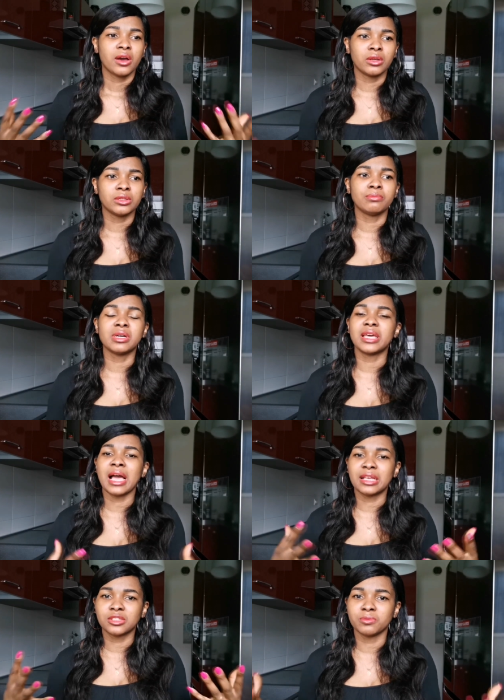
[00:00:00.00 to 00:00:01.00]
and the mother
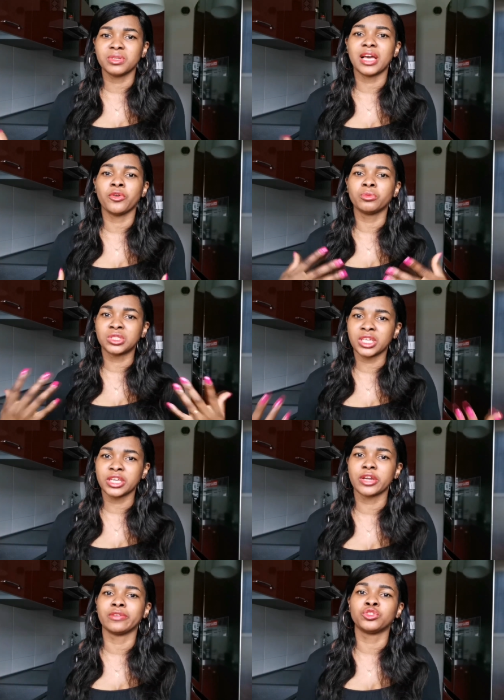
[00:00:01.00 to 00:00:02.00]
has to be at home to
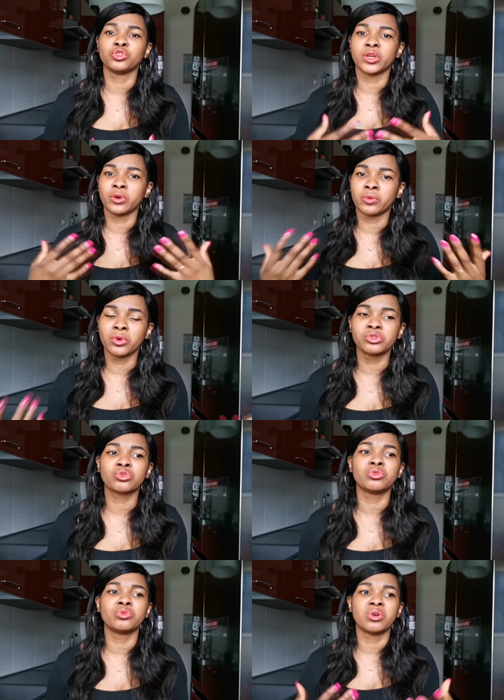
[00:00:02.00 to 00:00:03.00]
take care of children or run
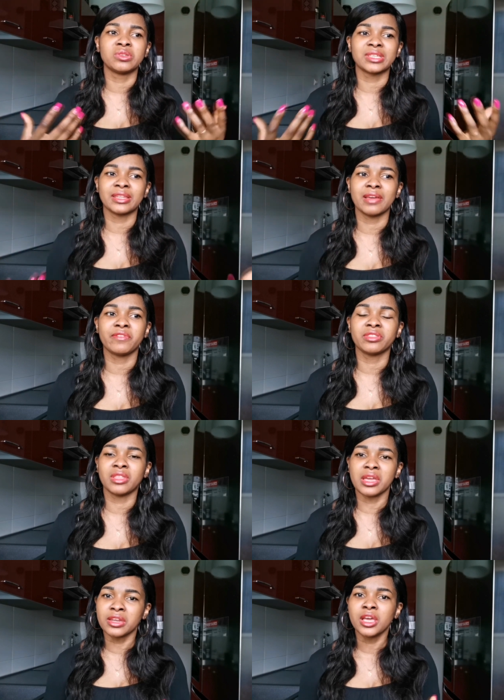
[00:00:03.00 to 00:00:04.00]
school runs and
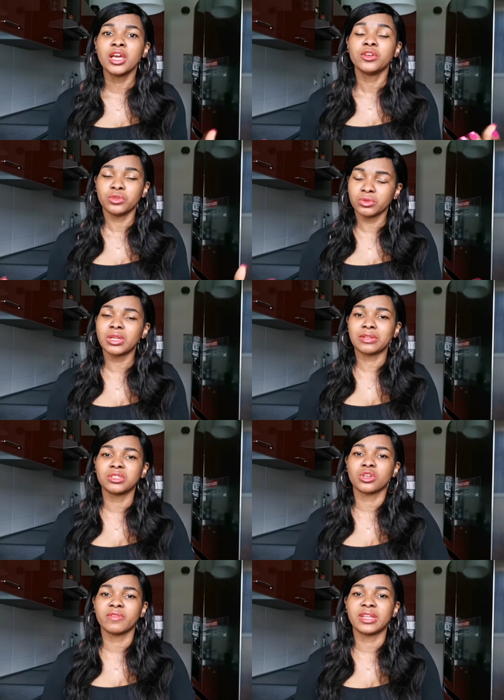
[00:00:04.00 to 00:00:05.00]
everything you'll now
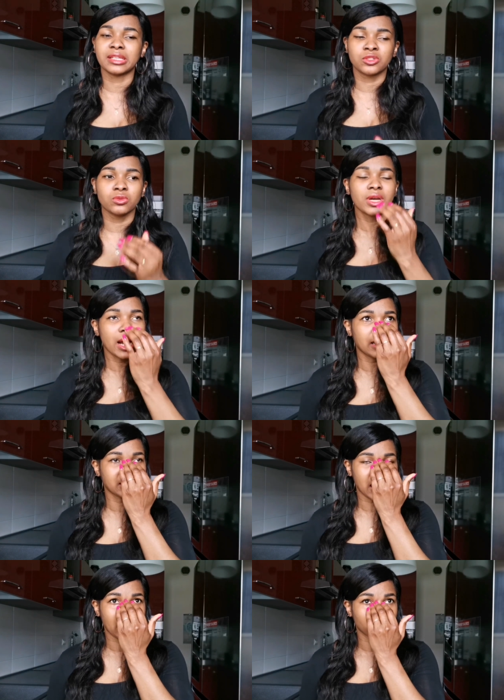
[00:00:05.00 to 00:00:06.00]
discover that two
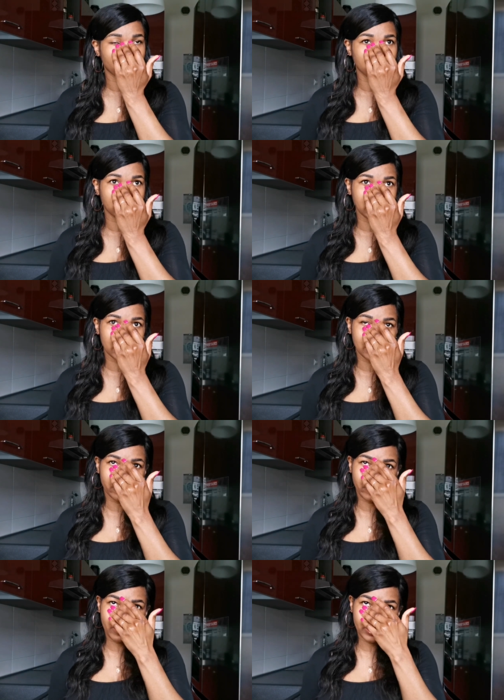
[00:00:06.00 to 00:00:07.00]
cars are actually needed in
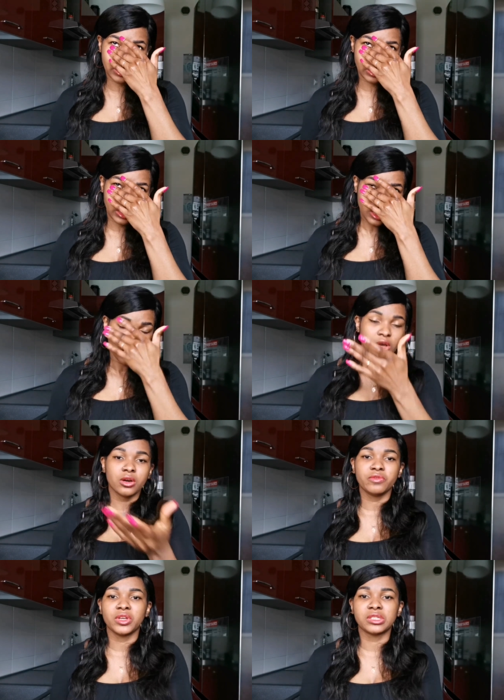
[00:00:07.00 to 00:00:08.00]
a family
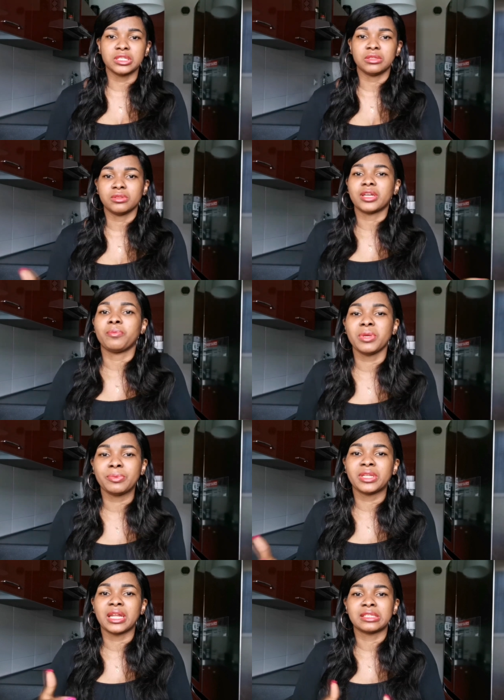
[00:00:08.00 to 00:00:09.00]
obviously there are
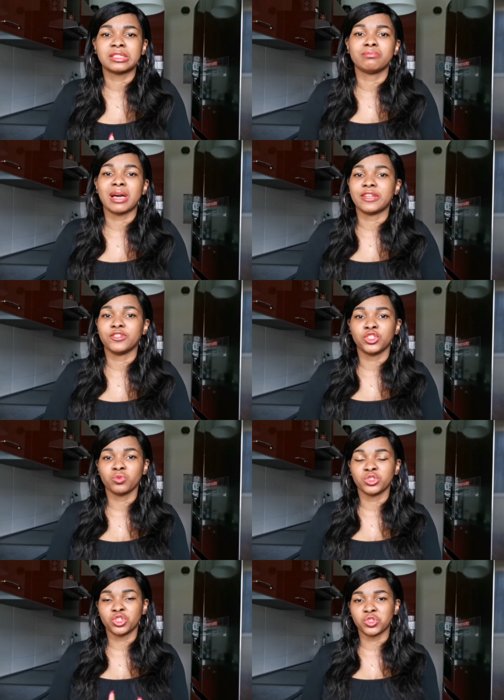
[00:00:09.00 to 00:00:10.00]
people that are still
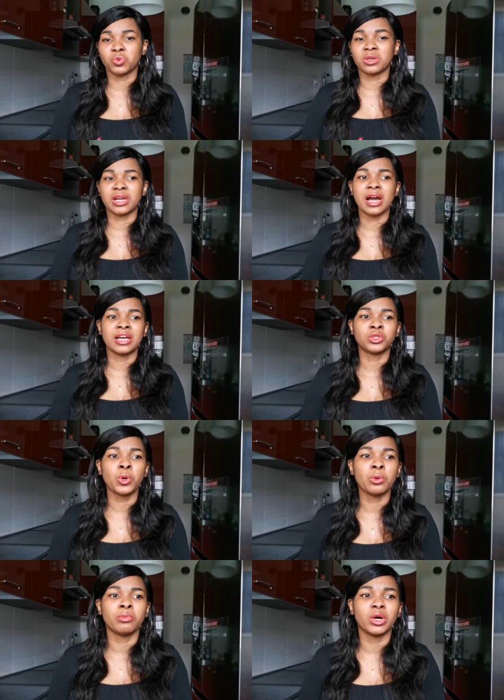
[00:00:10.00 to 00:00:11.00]
managing with just one car at
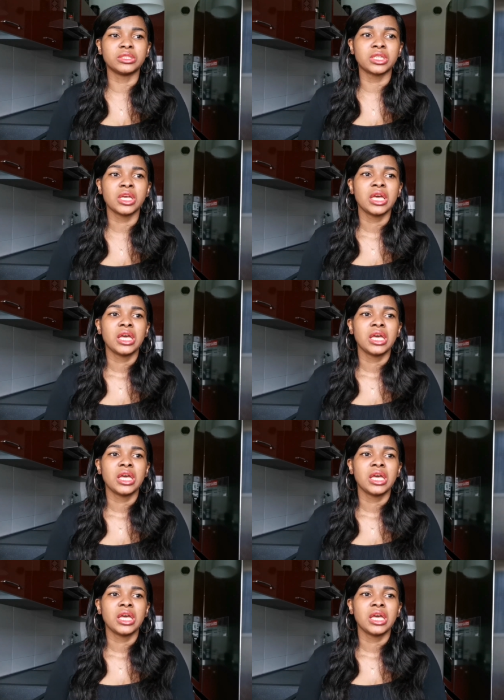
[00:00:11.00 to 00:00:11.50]
home but